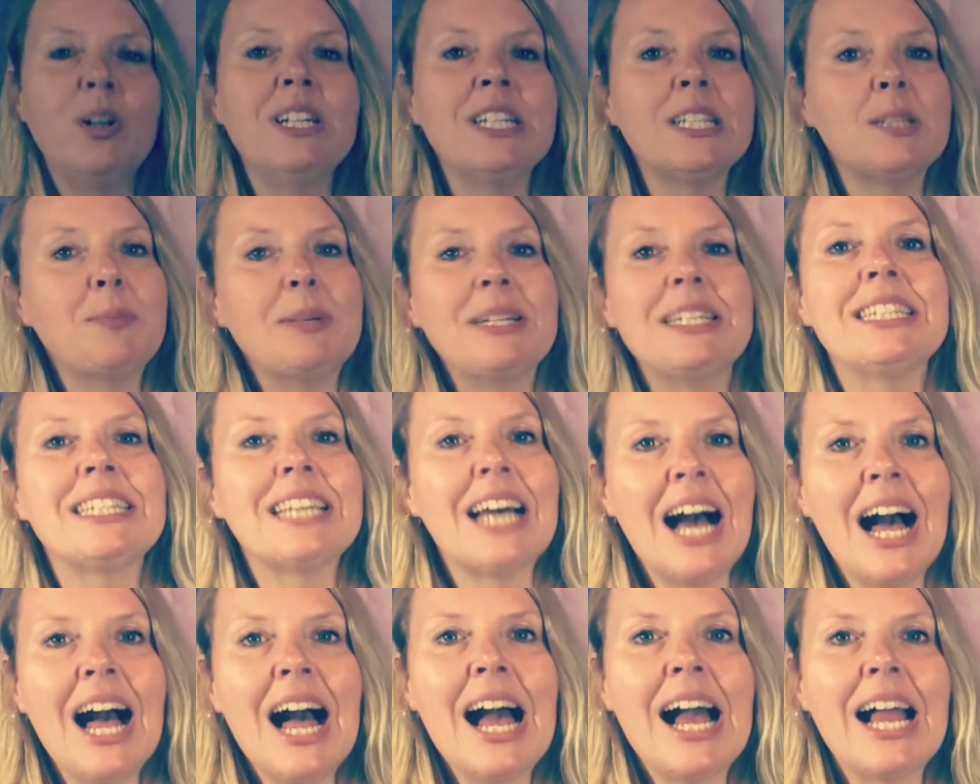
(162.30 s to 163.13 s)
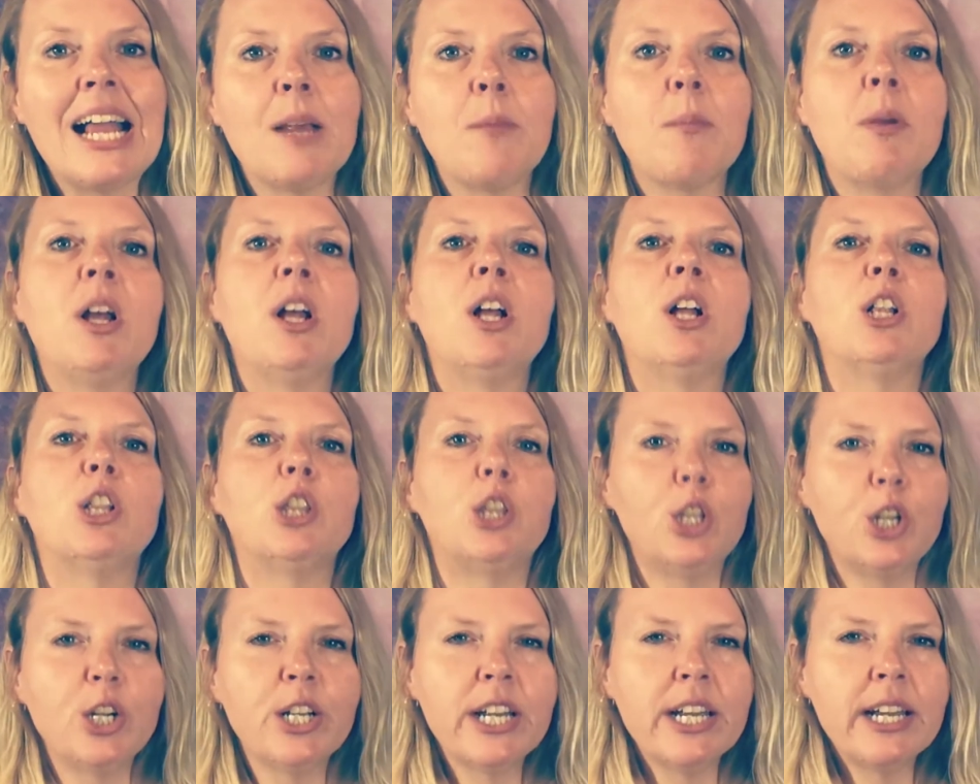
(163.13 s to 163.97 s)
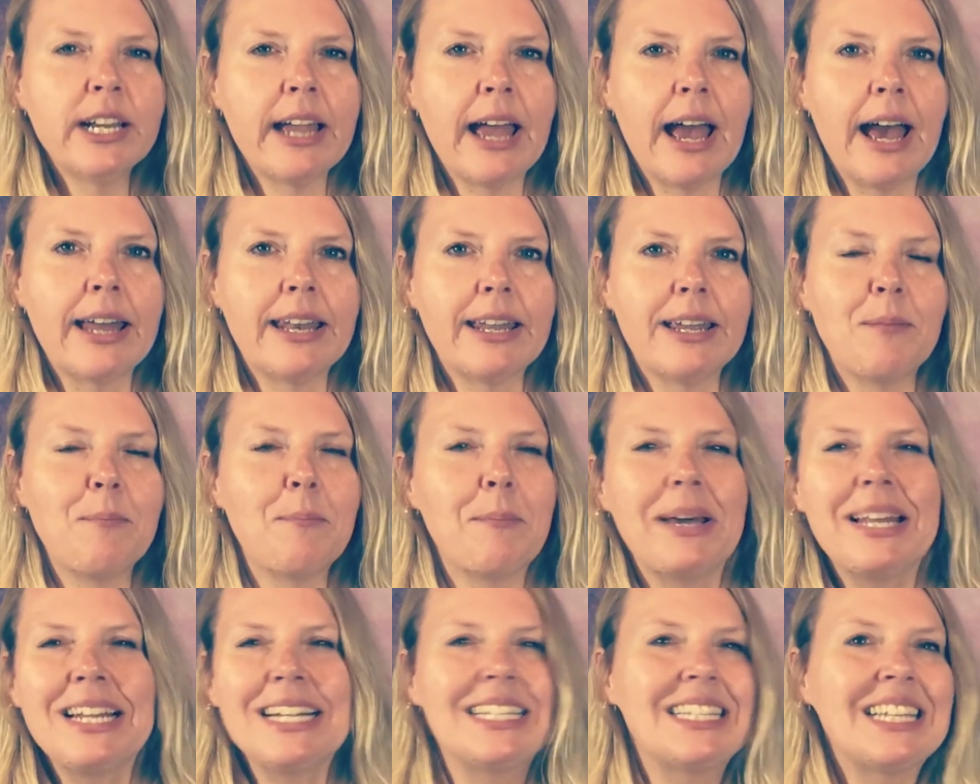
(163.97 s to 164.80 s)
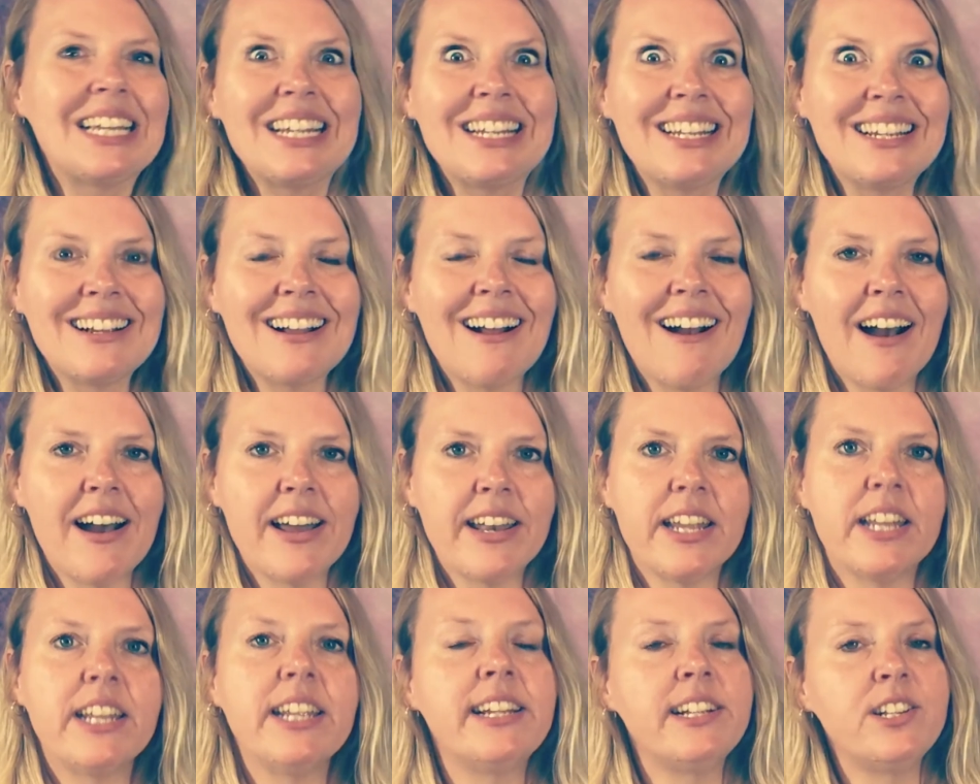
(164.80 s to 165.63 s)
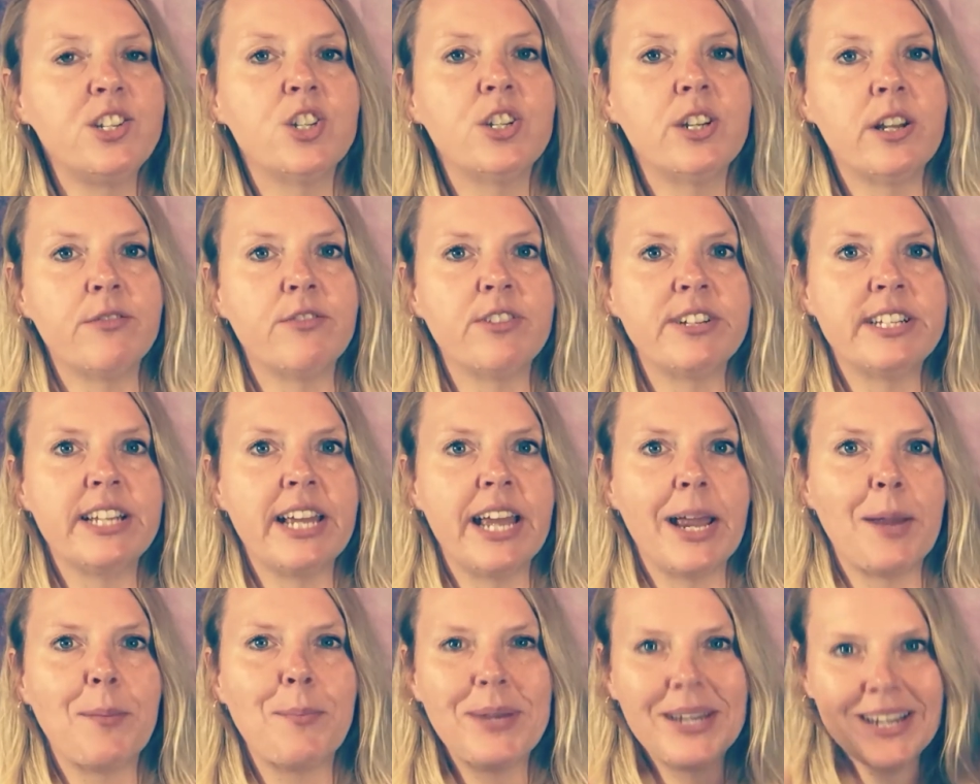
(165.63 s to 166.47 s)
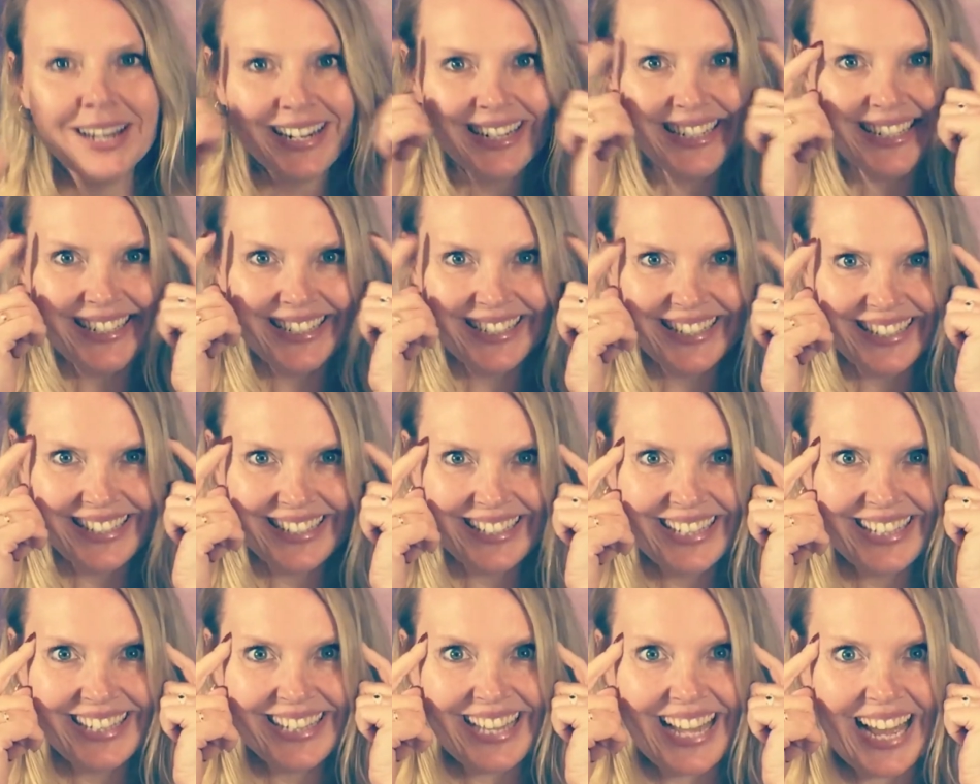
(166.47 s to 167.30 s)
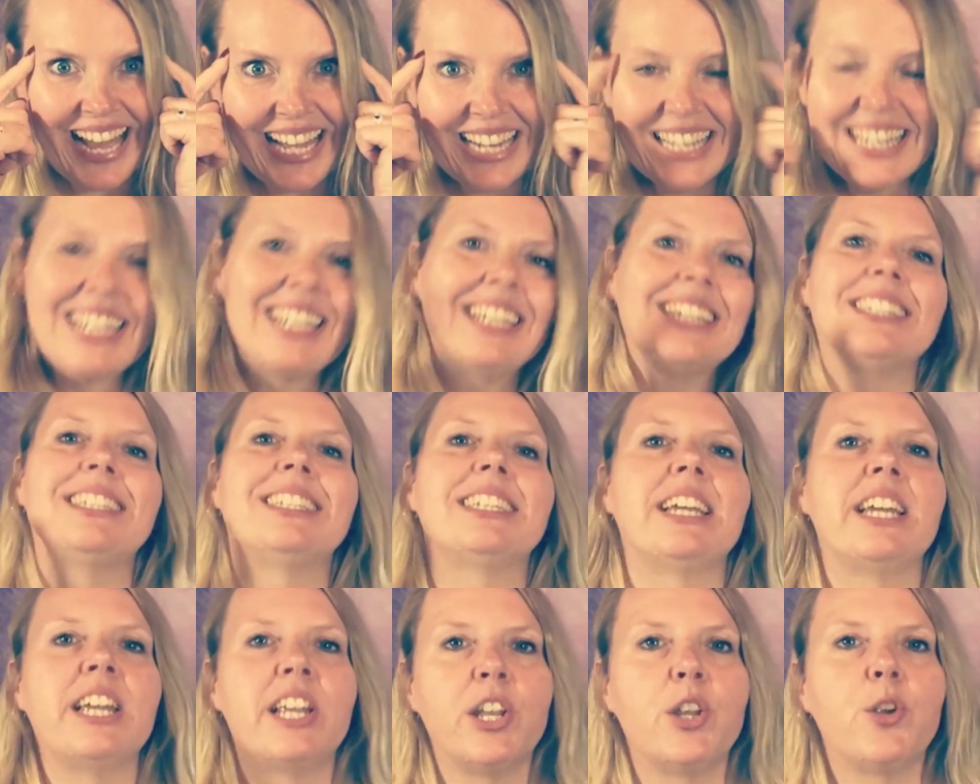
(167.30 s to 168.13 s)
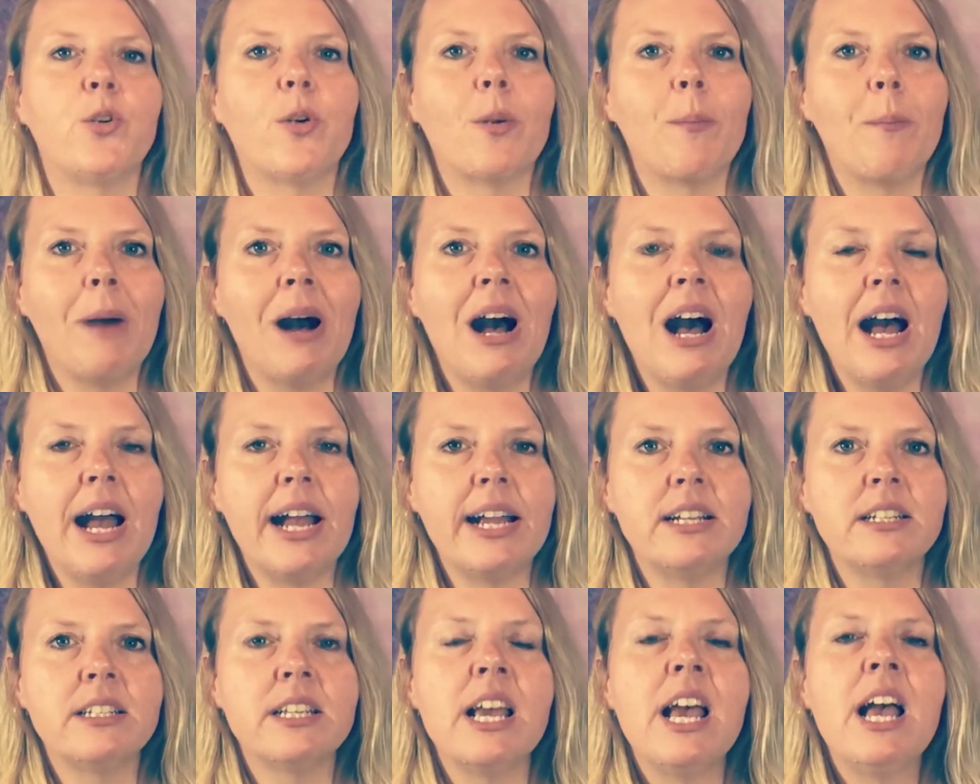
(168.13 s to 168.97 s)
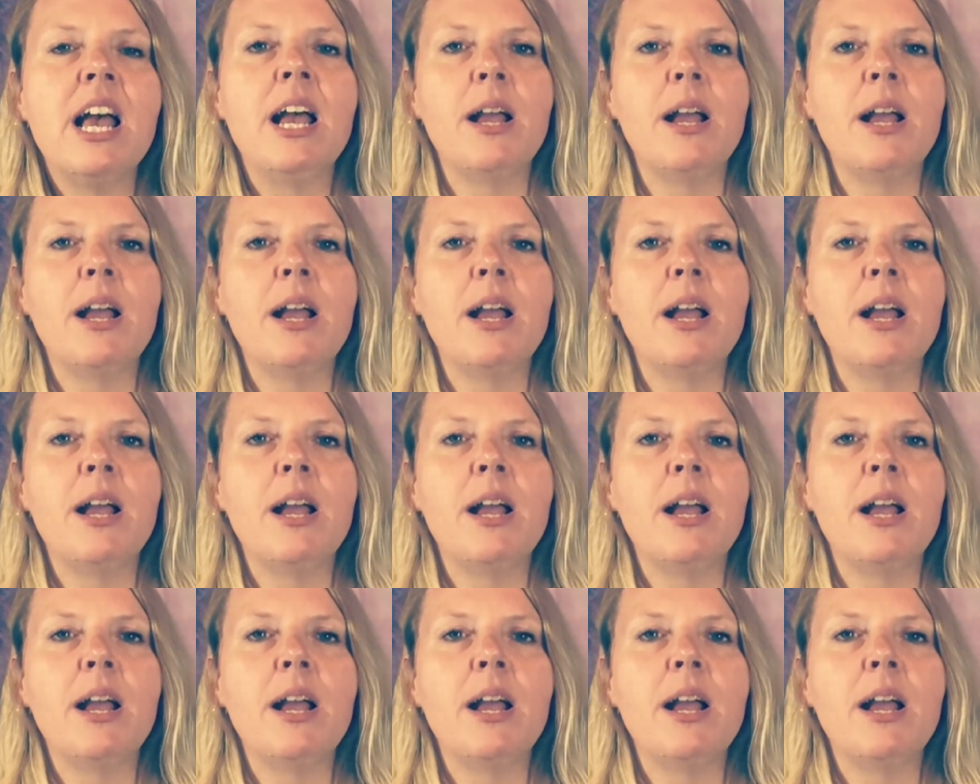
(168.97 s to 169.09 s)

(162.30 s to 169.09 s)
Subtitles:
to spend time looking at it, meditating on it each and every day, because that gets in your mind.